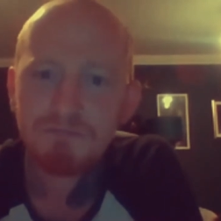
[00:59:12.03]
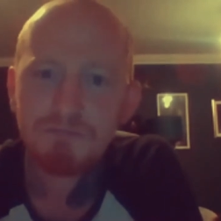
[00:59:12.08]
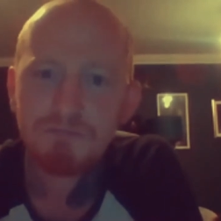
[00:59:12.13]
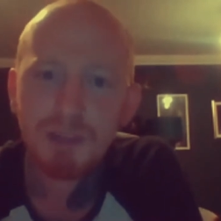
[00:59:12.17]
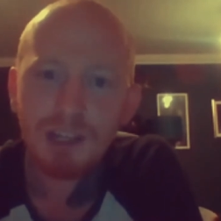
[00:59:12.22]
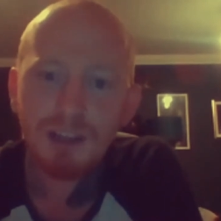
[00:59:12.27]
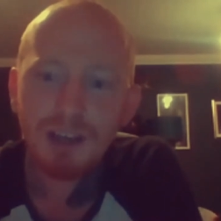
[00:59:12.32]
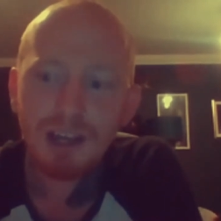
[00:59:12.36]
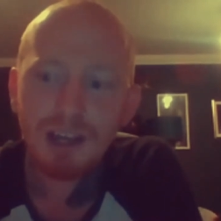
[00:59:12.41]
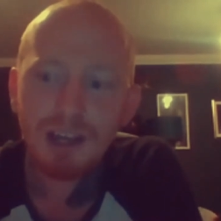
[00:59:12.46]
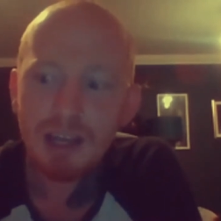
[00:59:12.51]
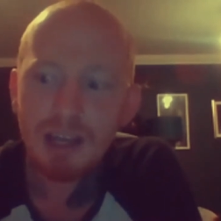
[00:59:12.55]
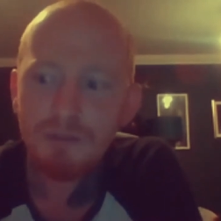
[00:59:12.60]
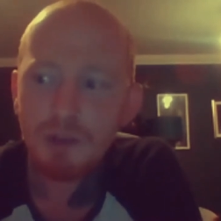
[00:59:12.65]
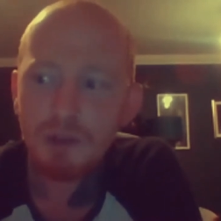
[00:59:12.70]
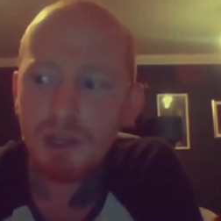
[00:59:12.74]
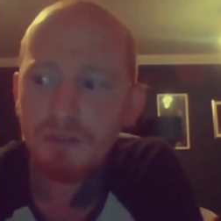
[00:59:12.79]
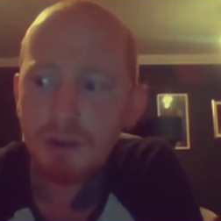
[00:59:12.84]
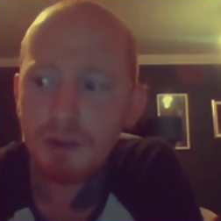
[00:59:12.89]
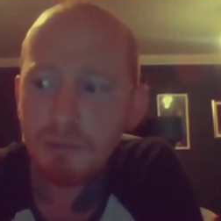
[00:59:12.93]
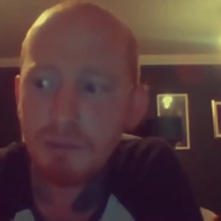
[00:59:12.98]
But like, if
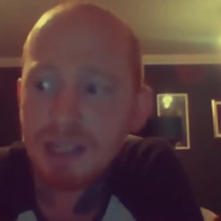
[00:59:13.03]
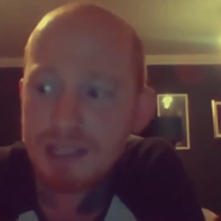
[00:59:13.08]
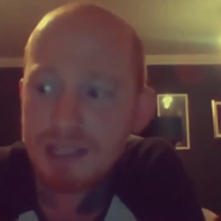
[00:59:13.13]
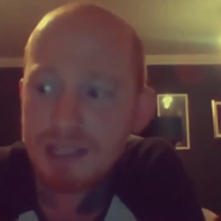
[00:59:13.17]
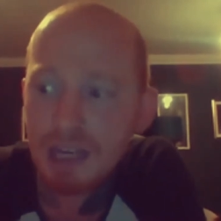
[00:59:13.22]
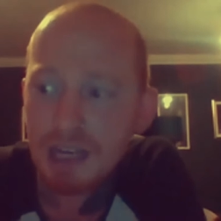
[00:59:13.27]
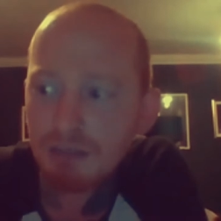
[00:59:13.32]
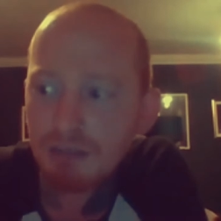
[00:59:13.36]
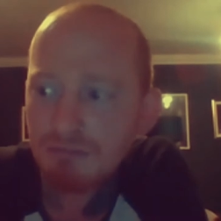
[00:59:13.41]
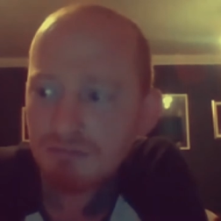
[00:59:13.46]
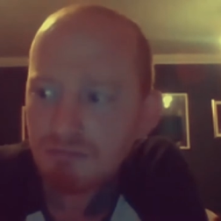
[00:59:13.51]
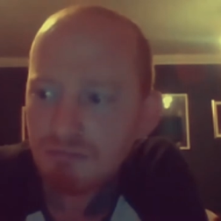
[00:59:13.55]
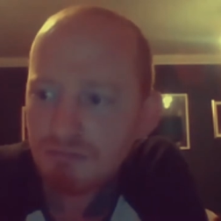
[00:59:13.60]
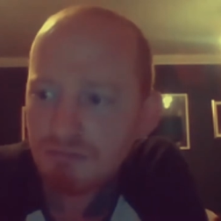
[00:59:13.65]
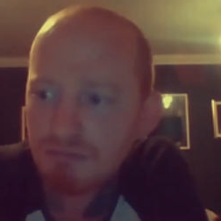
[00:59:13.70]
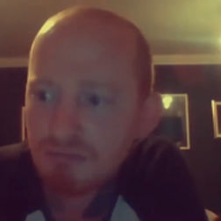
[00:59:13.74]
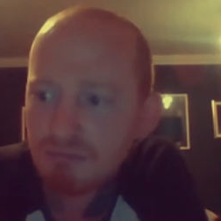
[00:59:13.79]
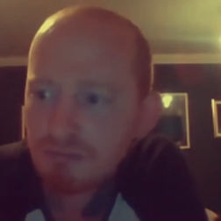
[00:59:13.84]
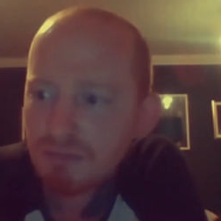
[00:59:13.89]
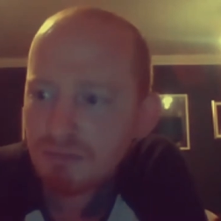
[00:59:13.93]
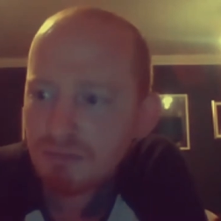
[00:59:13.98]
you live in a big town,
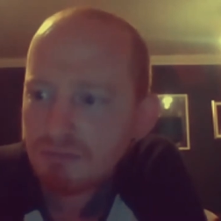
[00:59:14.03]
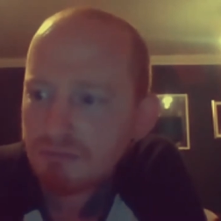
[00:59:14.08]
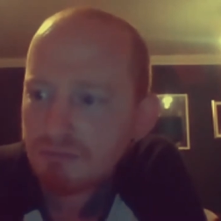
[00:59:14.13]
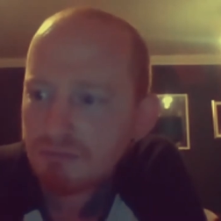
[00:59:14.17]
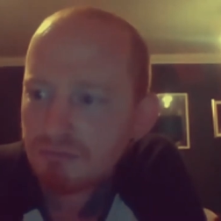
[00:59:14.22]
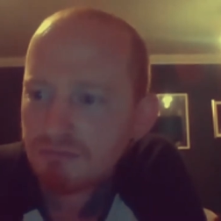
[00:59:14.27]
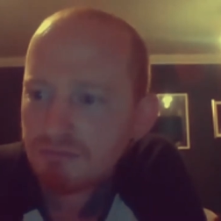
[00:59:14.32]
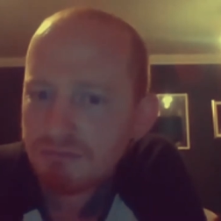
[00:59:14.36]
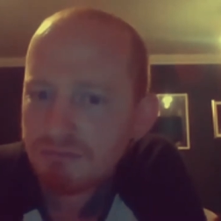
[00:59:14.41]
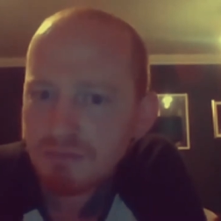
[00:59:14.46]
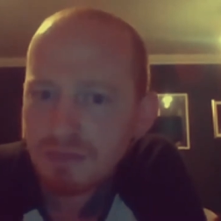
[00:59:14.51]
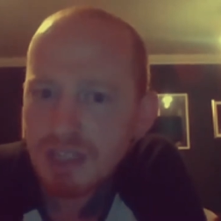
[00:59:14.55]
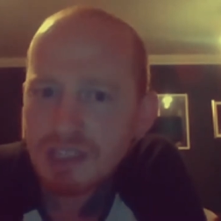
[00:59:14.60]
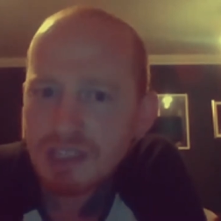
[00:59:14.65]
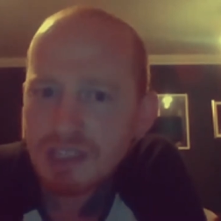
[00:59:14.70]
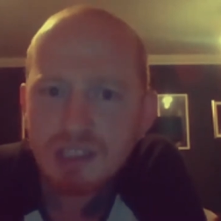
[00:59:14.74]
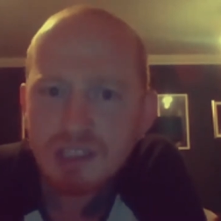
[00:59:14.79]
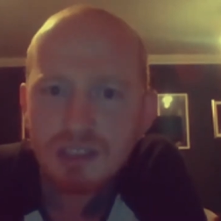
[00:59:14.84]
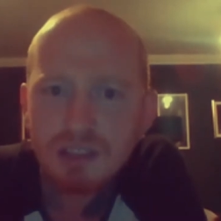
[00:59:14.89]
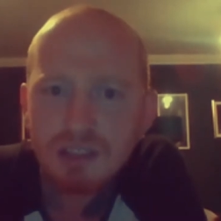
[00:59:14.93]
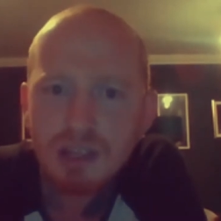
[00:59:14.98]

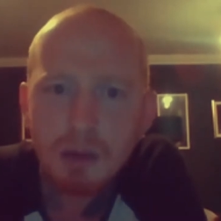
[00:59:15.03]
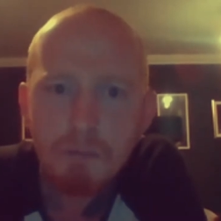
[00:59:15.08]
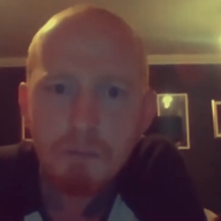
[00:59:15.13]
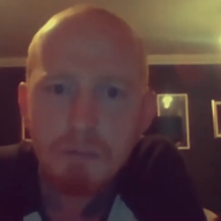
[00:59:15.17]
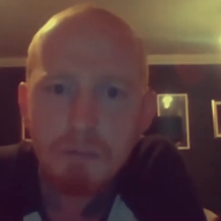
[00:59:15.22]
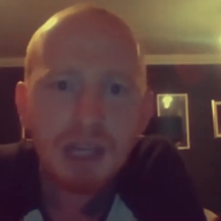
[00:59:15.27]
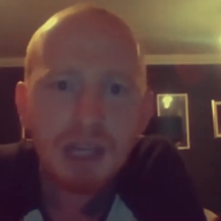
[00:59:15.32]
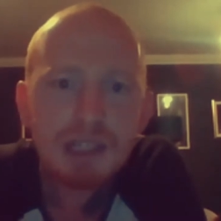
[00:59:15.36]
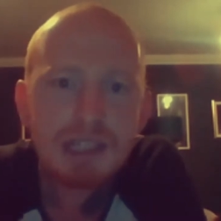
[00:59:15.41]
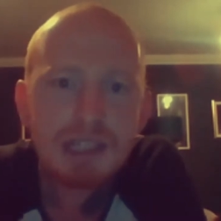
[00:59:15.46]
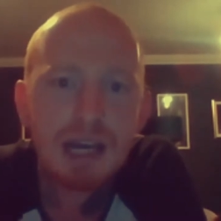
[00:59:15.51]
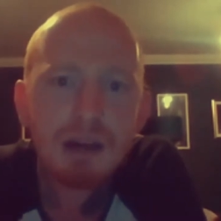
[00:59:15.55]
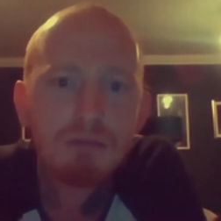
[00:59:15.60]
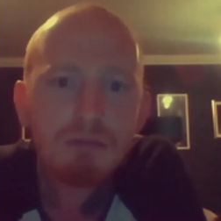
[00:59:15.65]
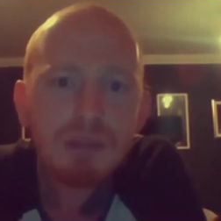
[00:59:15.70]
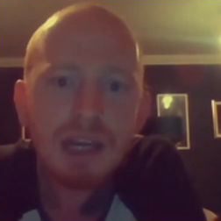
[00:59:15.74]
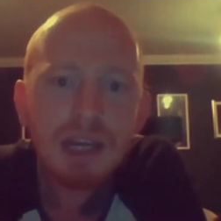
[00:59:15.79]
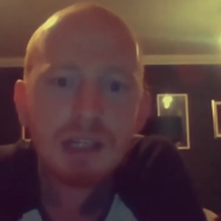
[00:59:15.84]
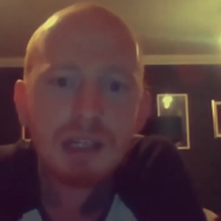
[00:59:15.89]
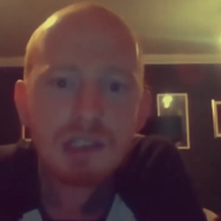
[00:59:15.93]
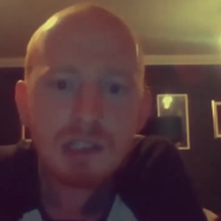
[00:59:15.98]
there's a bigger town
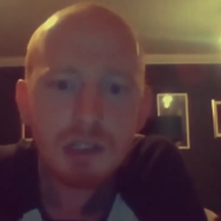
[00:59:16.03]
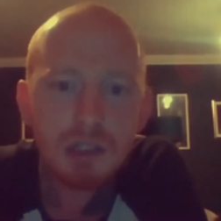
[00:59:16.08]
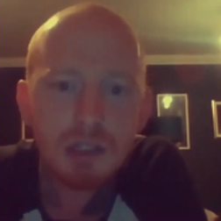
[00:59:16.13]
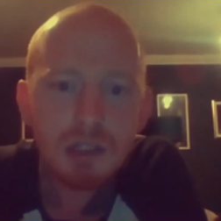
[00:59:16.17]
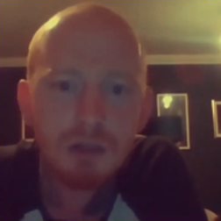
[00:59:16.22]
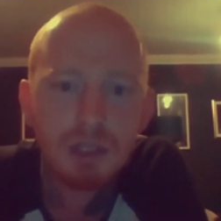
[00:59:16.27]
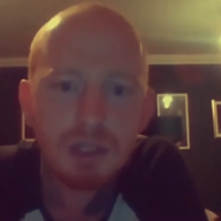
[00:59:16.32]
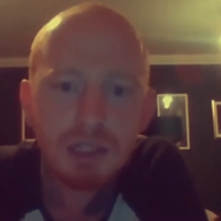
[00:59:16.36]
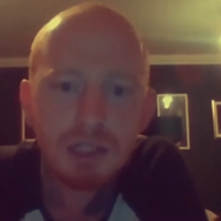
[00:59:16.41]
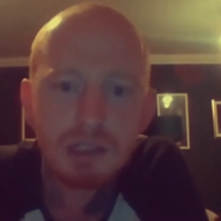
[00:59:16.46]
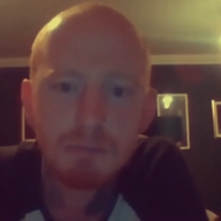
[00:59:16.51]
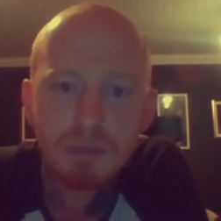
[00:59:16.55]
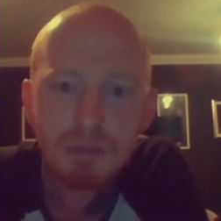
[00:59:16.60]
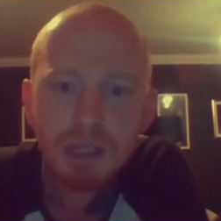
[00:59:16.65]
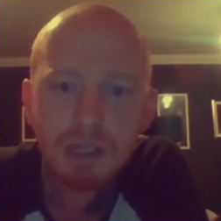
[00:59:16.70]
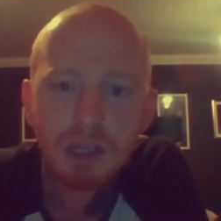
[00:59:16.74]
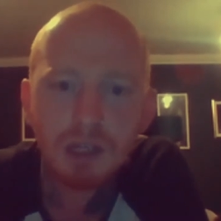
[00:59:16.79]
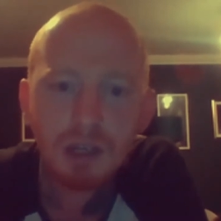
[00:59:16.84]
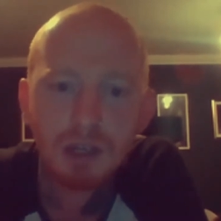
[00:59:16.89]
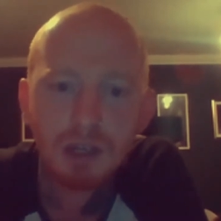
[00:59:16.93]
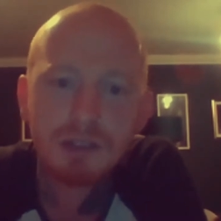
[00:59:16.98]
next to you and there's a
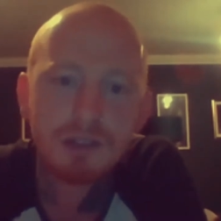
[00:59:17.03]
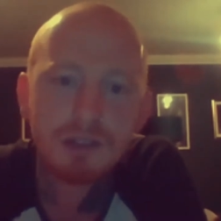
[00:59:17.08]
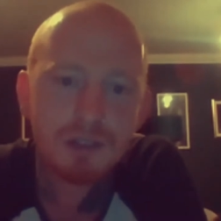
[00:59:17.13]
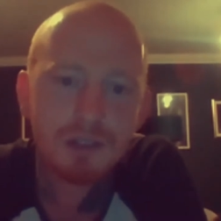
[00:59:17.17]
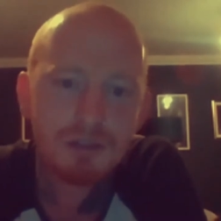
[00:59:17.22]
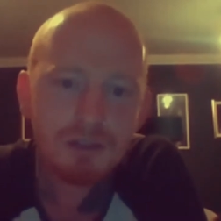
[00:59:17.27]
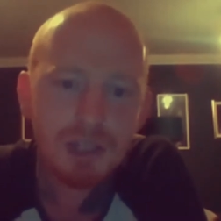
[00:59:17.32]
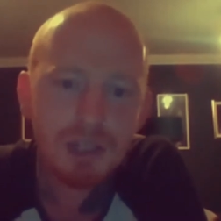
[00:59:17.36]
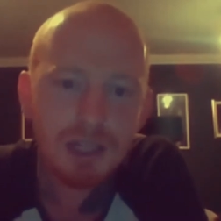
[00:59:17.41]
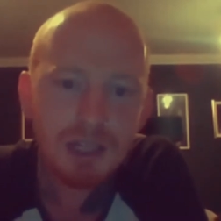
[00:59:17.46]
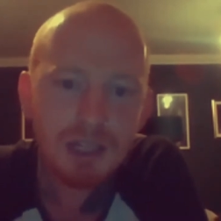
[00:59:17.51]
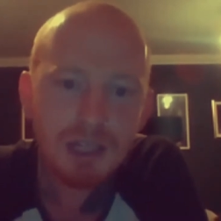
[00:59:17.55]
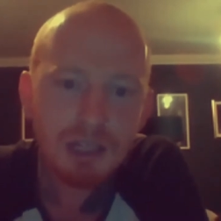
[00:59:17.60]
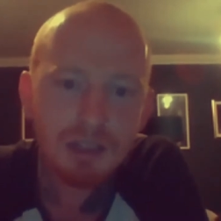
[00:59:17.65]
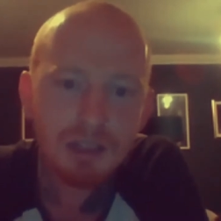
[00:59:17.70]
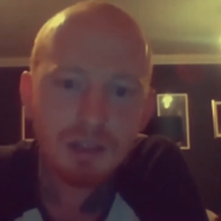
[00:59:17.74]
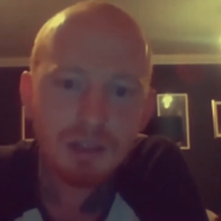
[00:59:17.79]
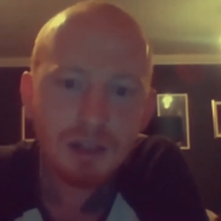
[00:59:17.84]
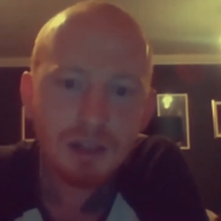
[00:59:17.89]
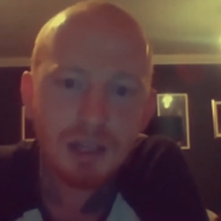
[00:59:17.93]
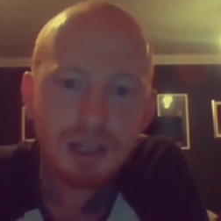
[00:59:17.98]
bigger country,
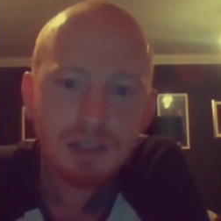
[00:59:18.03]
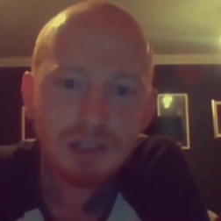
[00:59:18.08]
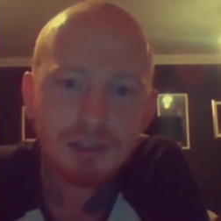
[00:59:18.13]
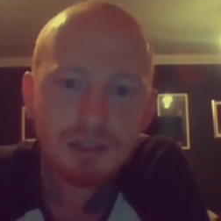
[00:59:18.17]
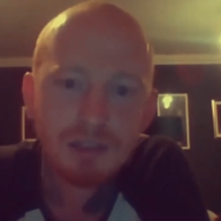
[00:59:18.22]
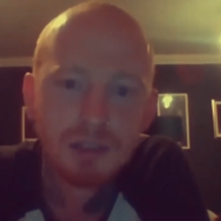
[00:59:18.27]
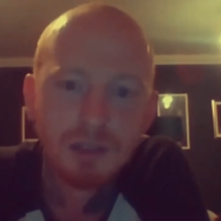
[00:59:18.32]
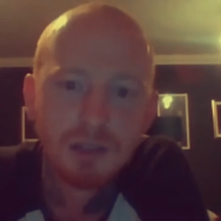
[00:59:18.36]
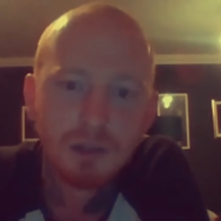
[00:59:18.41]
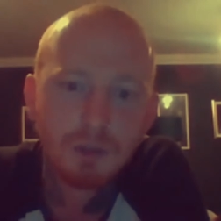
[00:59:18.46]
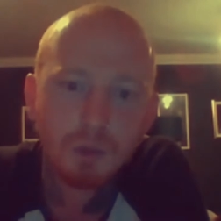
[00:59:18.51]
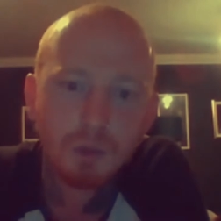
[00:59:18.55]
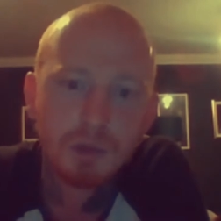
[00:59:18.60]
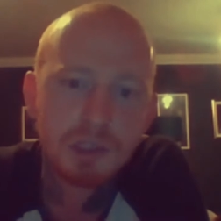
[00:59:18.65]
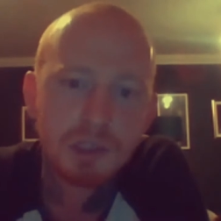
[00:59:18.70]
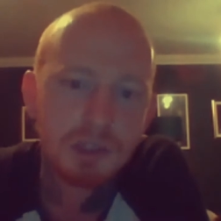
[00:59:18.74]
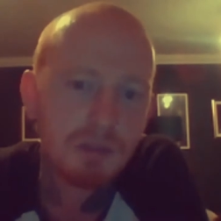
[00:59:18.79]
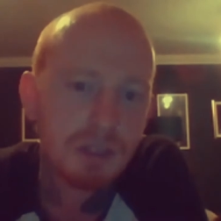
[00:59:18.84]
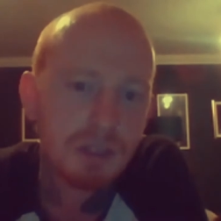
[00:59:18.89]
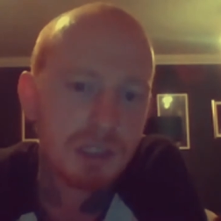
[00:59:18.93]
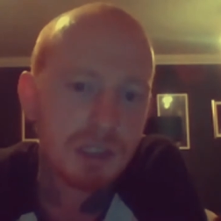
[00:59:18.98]
and like,
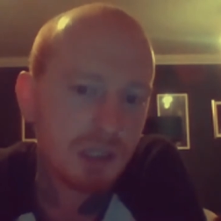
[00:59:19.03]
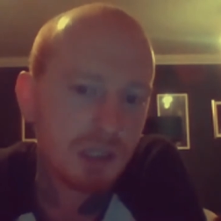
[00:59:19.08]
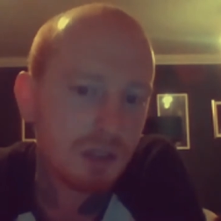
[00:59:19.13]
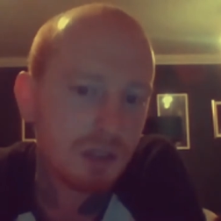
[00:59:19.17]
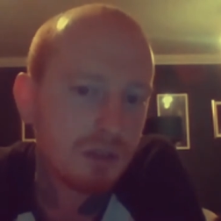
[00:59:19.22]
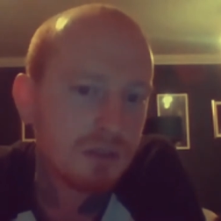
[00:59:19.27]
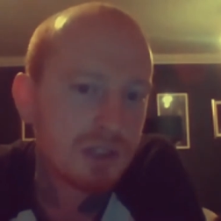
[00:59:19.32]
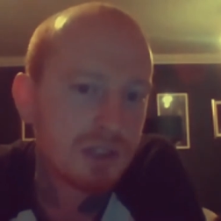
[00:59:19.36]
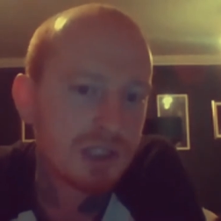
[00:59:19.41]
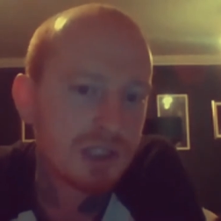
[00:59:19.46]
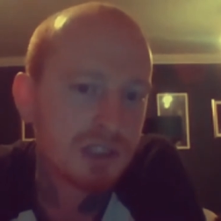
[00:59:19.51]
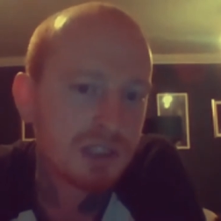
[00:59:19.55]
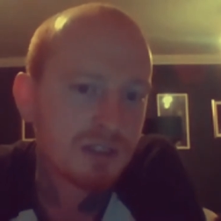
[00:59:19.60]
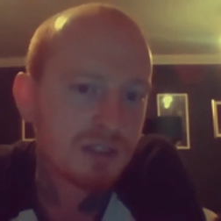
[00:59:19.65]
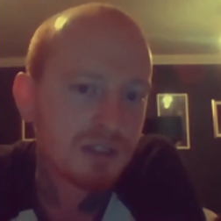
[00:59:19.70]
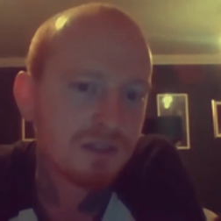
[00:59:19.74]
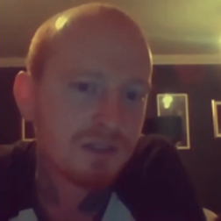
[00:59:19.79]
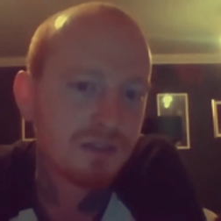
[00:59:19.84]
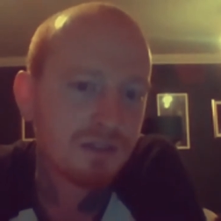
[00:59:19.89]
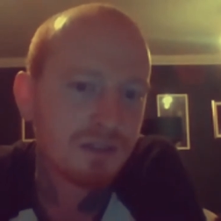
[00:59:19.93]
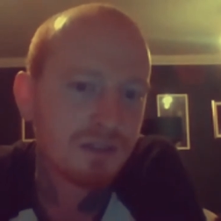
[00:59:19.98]
what's your
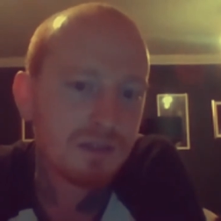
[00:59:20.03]
excuse?